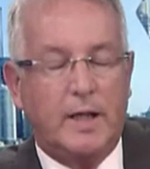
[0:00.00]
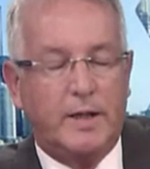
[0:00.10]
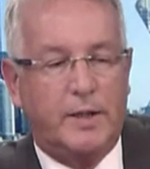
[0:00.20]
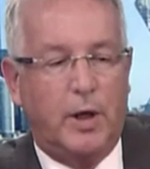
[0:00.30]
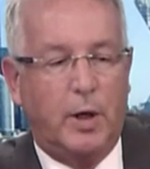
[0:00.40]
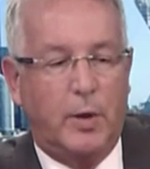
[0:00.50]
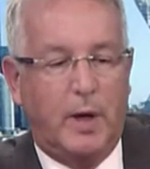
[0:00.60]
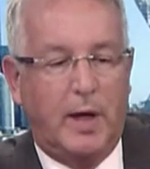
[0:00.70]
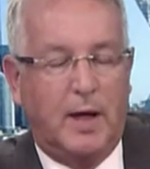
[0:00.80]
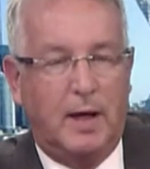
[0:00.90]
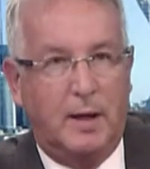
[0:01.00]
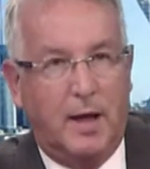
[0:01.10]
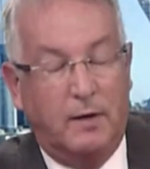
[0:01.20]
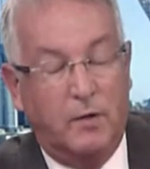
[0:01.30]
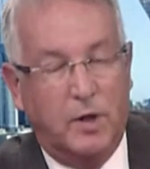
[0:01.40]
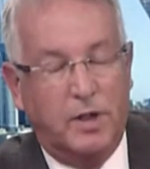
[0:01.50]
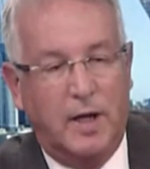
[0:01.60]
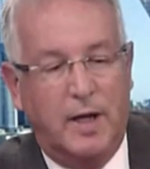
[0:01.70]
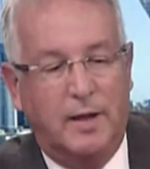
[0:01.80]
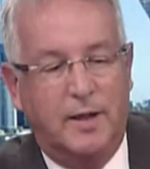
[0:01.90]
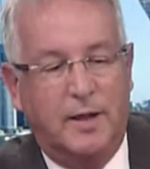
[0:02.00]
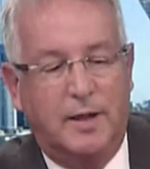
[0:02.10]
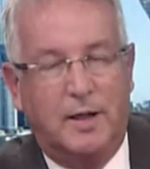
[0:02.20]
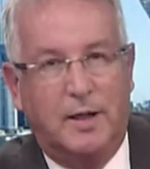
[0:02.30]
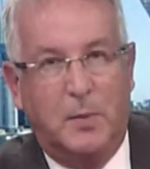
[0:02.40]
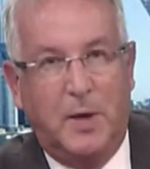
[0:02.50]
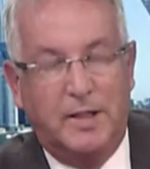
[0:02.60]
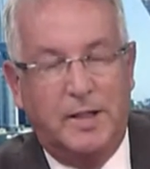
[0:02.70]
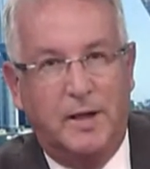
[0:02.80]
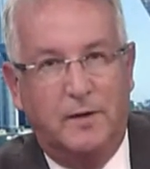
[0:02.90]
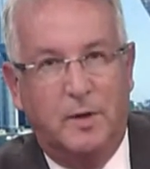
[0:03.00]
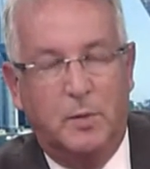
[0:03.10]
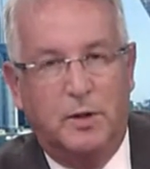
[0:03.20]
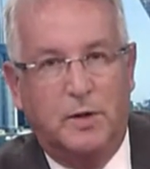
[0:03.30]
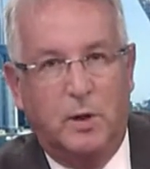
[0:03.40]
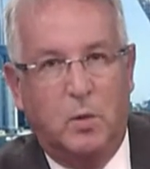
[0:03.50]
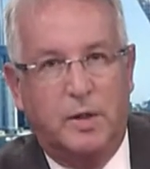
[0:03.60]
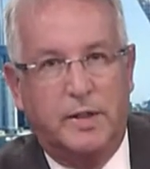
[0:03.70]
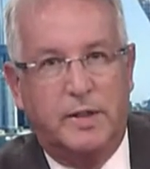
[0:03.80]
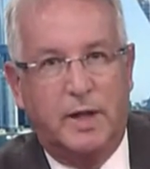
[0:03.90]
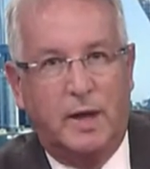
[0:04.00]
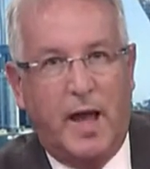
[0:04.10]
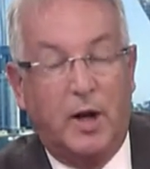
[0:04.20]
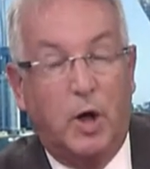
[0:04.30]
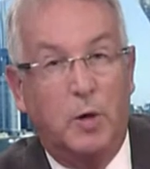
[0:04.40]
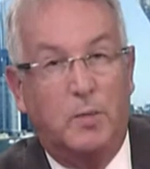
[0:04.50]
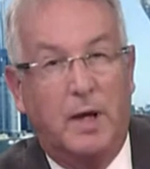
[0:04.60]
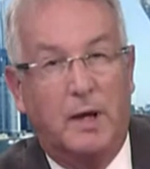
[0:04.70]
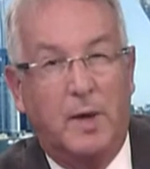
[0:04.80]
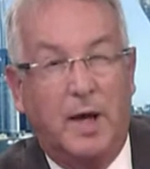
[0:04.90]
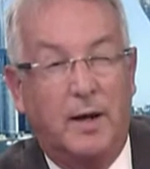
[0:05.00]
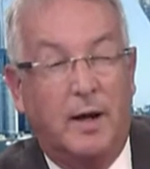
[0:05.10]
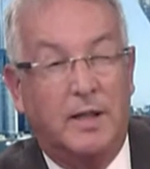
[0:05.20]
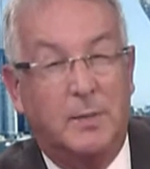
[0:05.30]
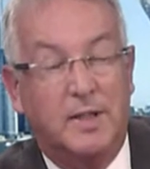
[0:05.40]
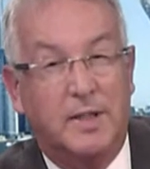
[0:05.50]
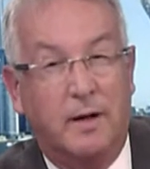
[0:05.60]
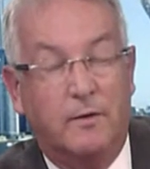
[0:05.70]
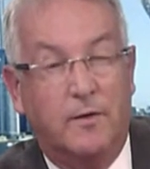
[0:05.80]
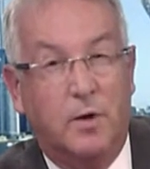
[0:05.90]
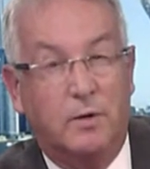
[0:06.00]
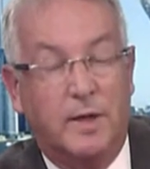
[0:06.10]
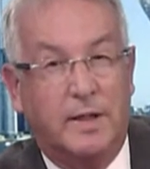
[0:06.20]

So unfortunately the capacity of the building was at opening about 90% full,